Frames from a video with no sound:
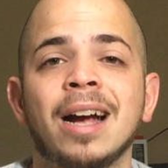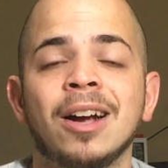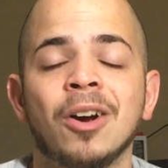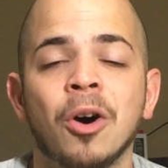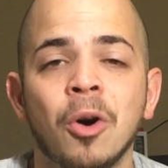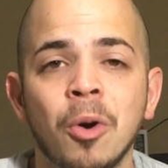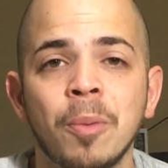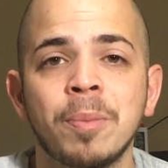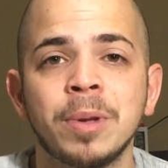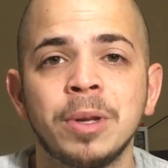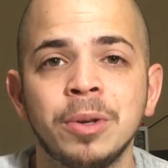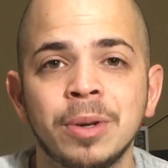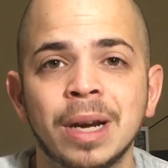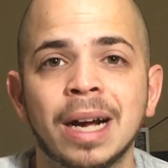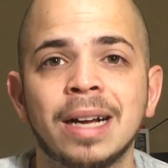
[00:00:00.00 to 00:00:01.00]
I hope
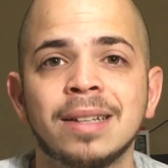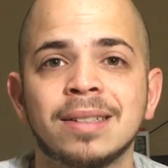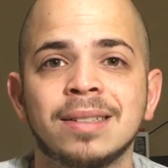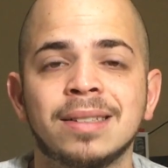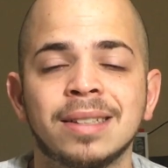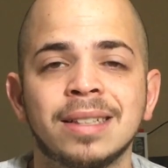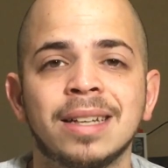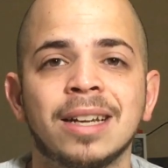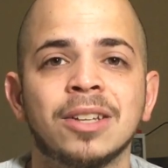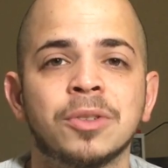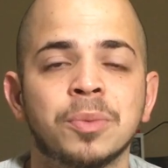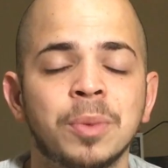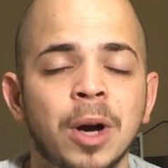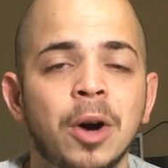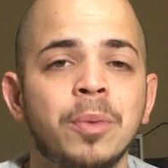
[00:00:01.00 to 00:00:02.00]
you guys did
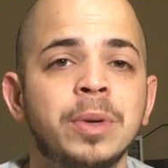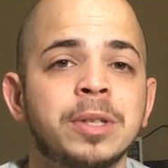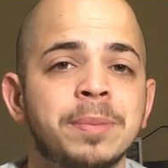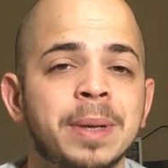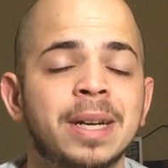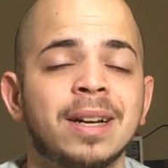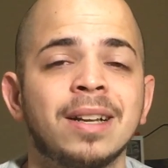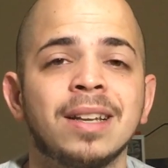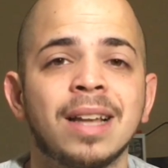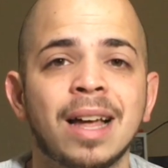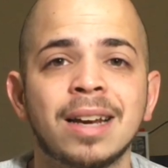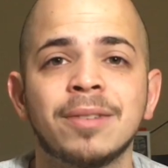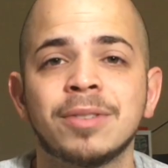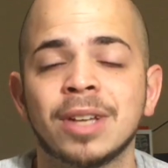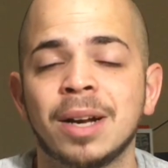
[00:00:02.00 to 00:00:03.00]
as well. We spent a
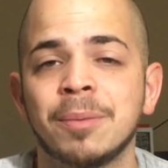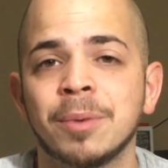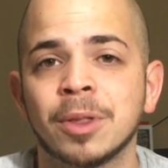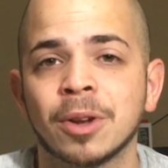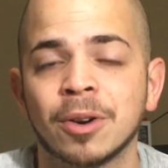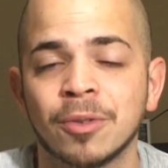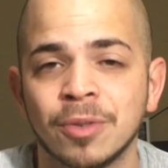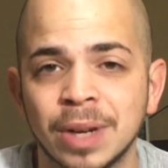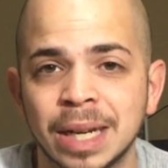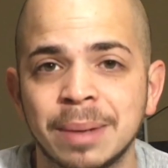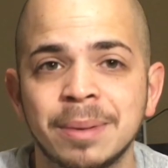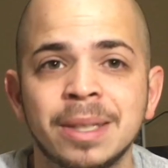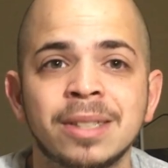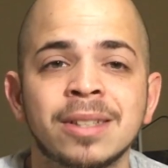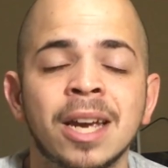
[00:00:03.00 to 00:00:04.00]
lot of time with our
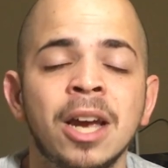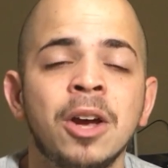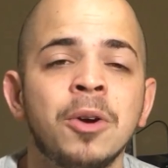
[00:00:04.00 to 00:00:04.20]
families.